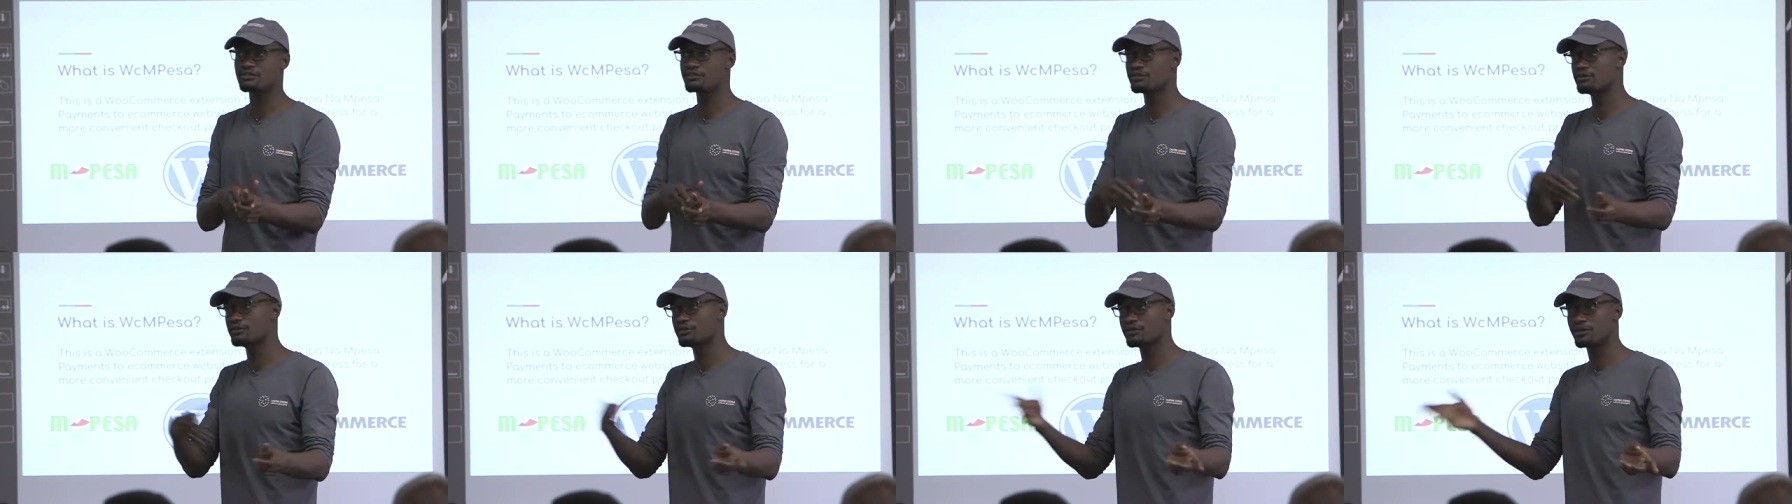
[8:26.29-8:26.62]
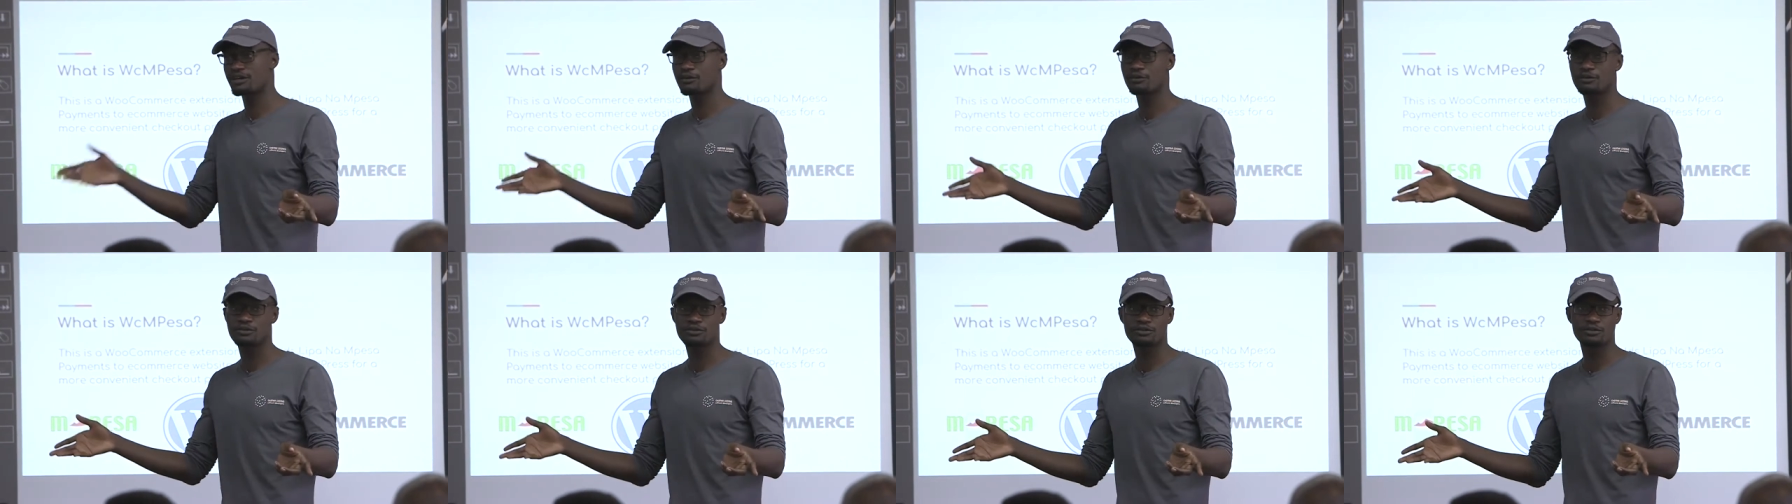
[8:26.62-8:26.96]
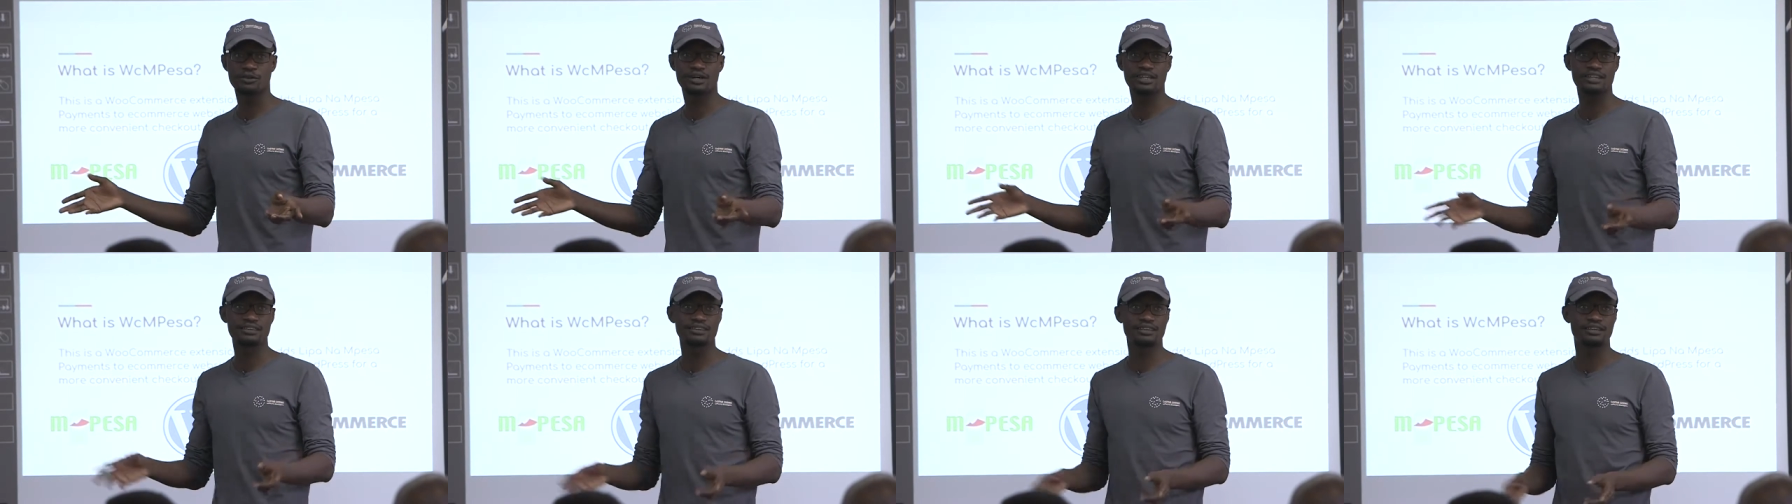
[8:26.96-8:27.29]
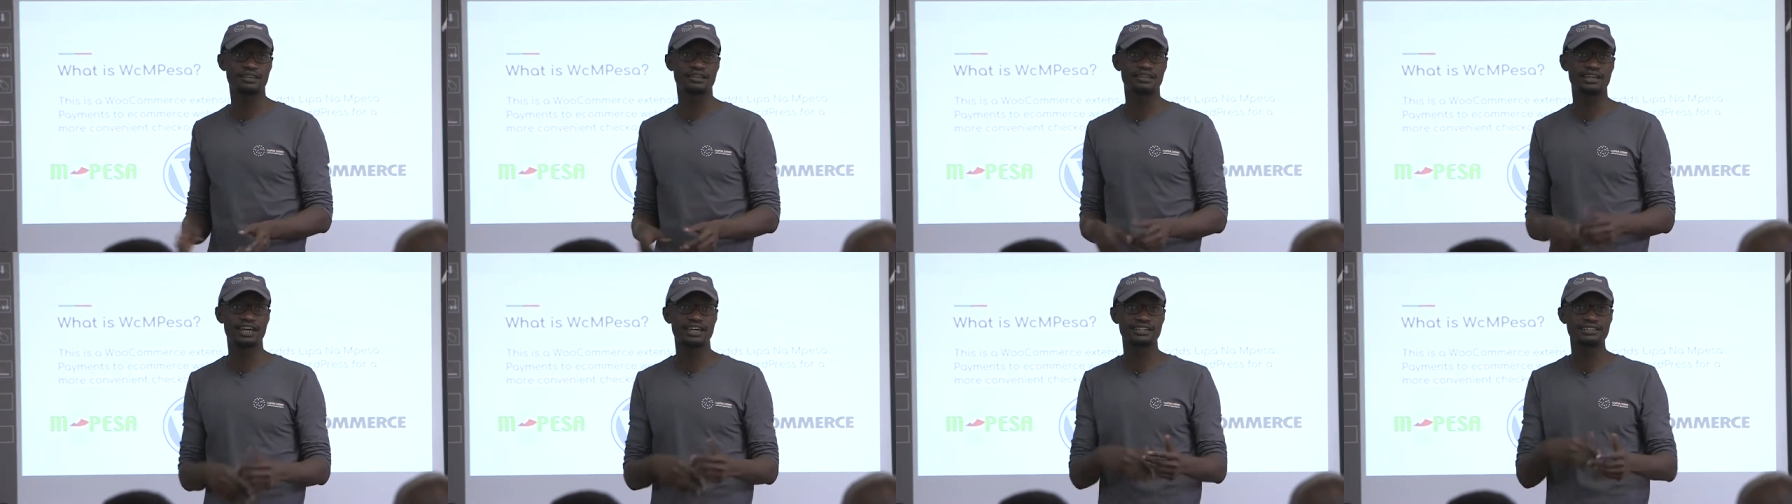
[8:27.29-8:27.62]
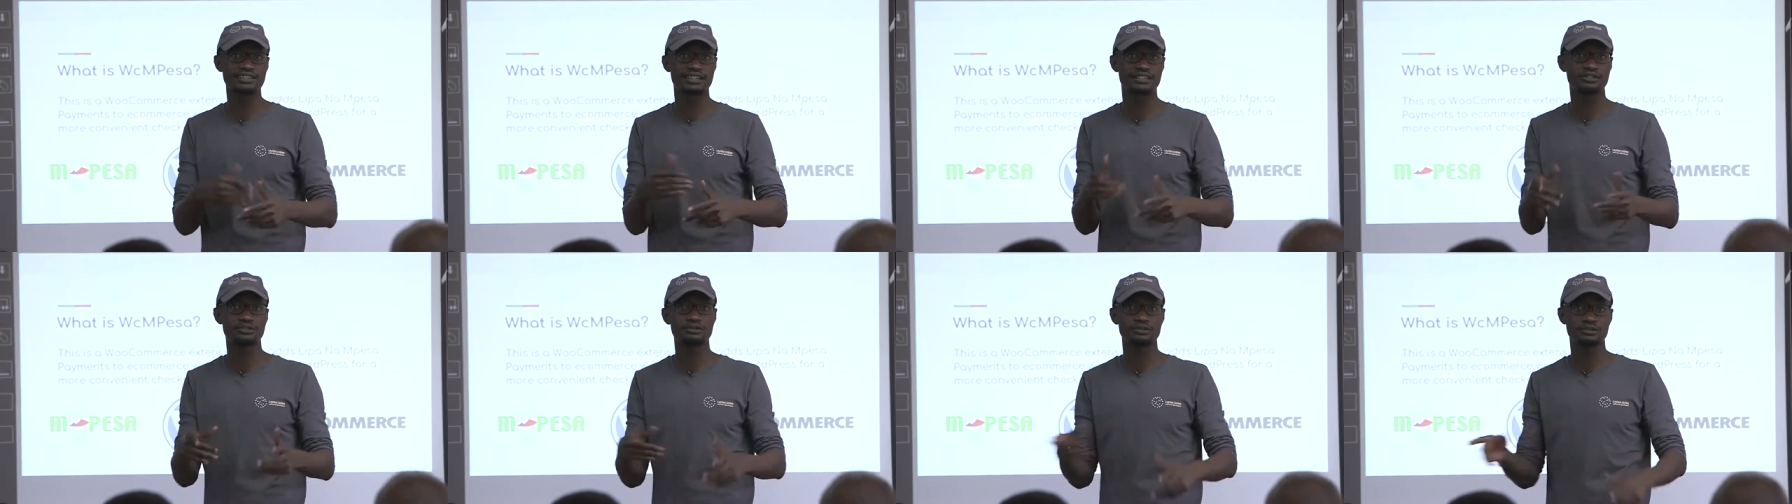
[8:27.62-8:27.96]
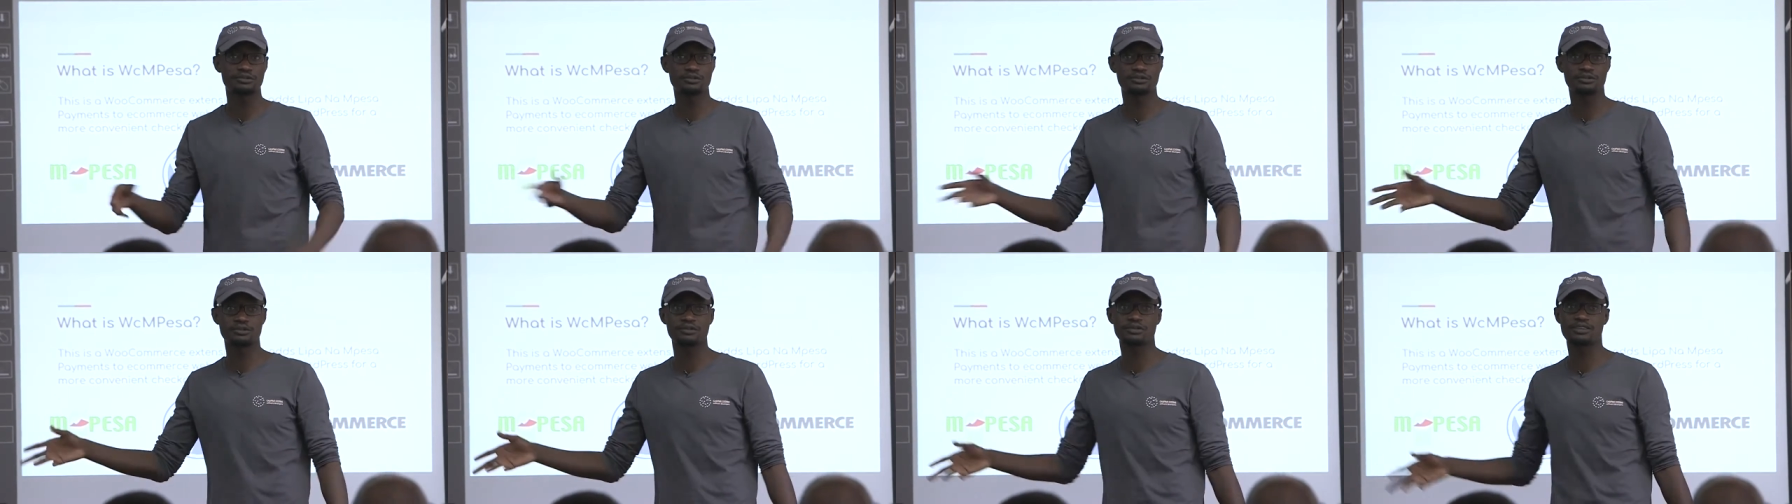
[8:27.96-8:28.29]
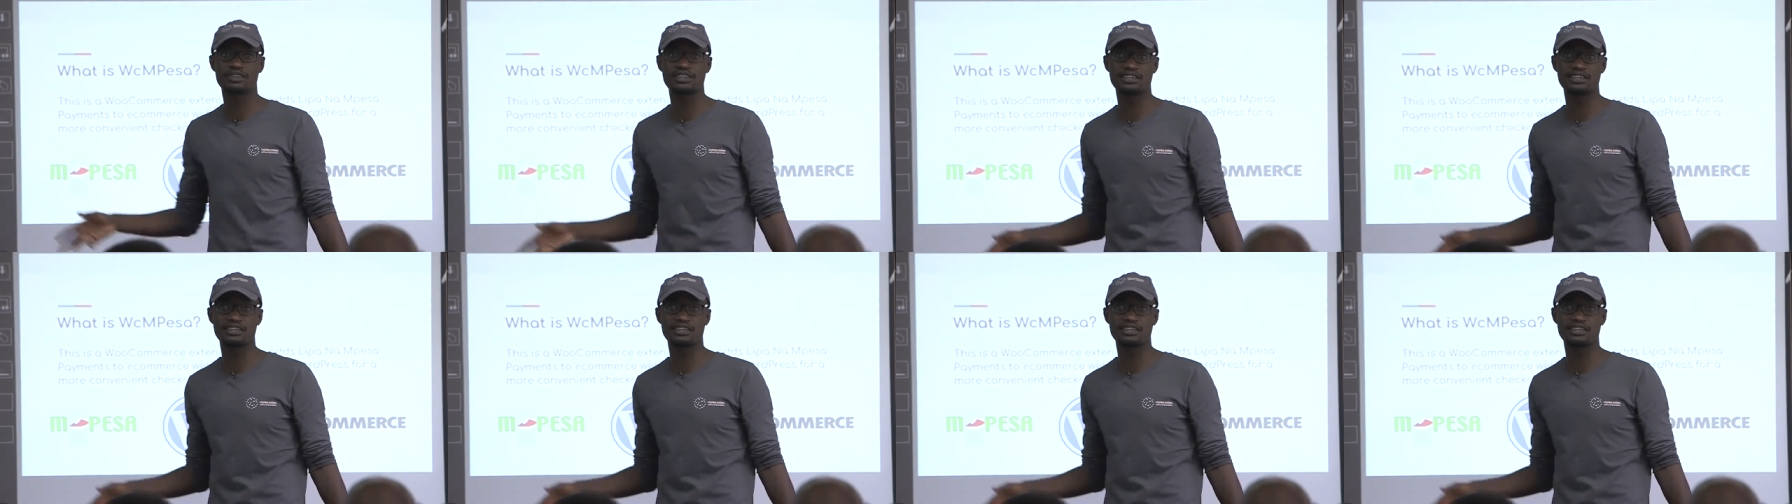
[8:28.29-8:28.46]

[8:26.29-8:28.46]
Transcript: to do one thing, enter two to do